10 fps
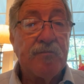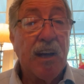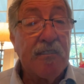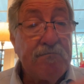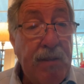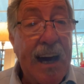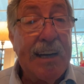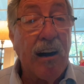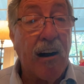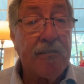of
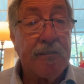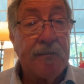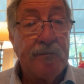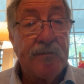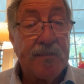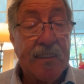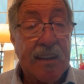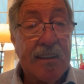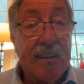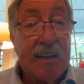payoff.
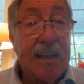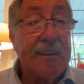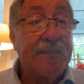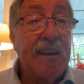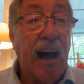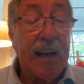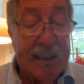If not